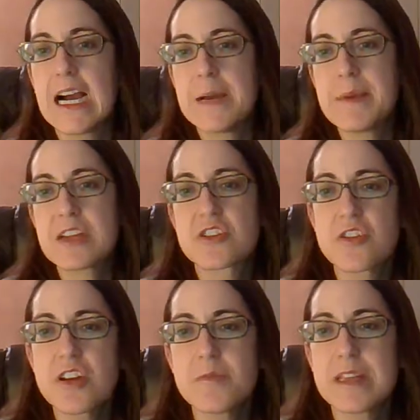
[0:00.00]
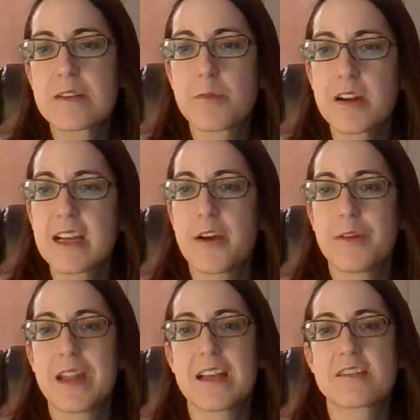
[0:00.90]
Make sure you meet the word count
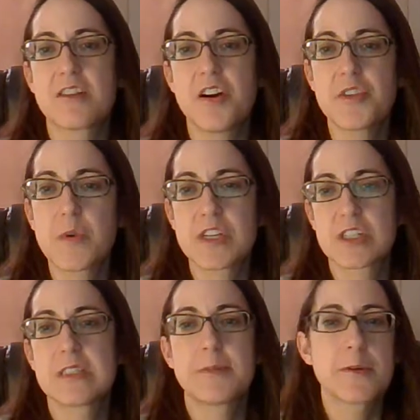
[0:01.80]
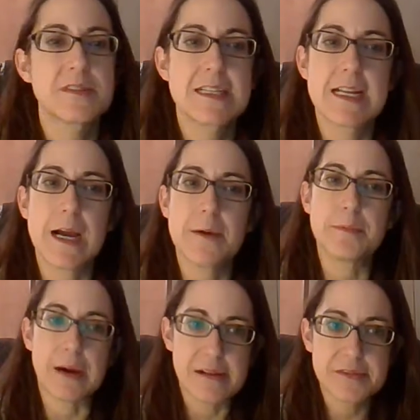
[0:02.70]
and answer all the questions posted
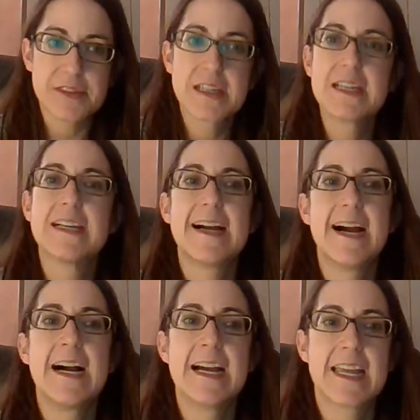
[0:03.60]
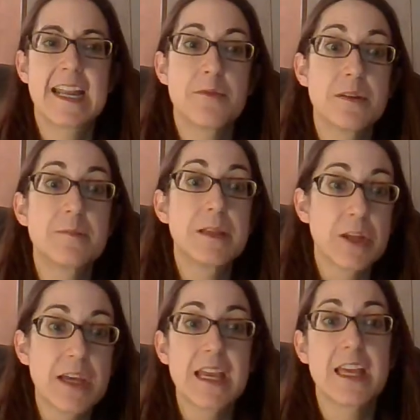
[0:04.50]
above. And I will be
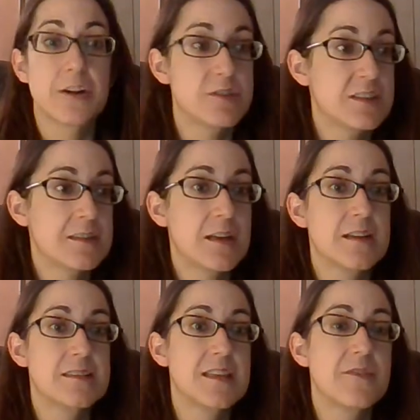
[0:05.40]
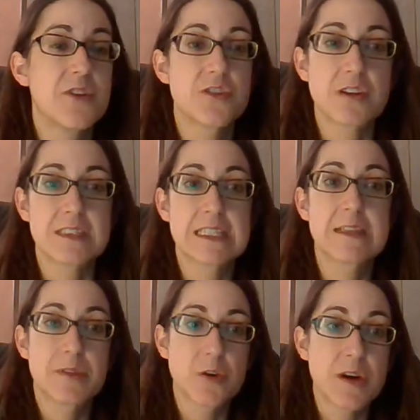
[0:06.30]
looking, you know, just to see if you're addressing
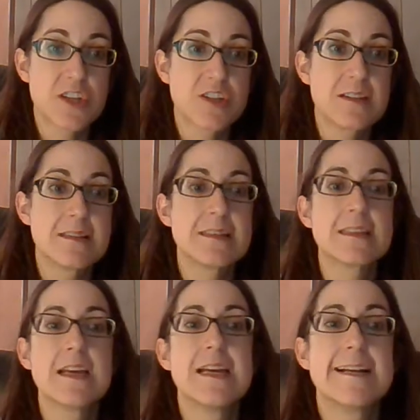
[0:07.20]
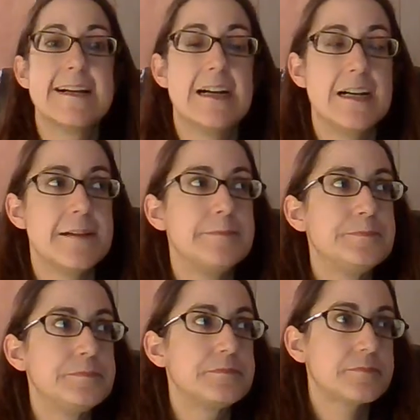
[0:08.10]
some of the questions
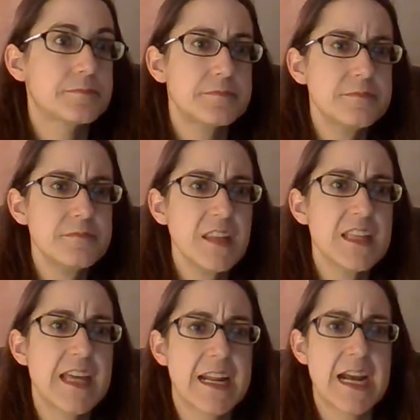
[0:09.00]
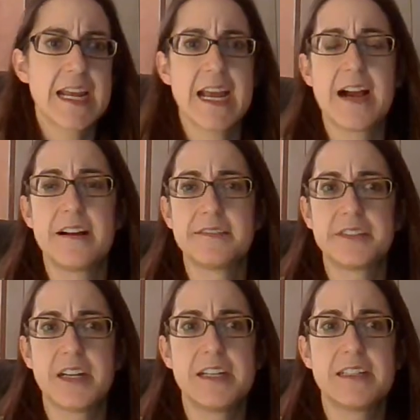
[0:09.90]
that I have,
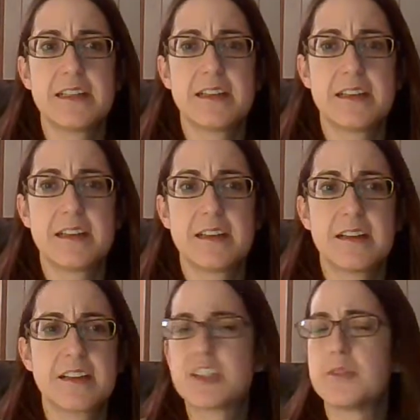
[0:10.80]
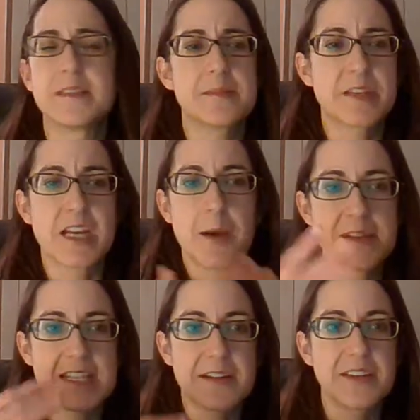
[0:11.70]
some of the
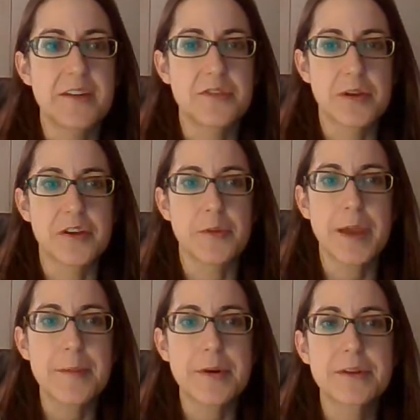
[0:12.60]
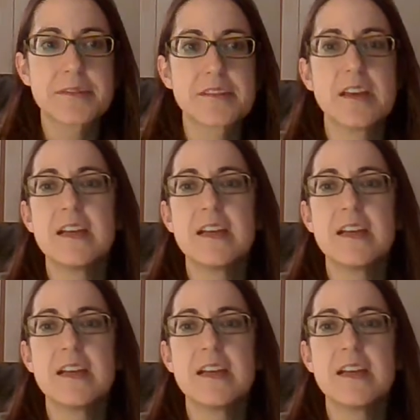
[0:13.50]
comments that I've left throughout your papers.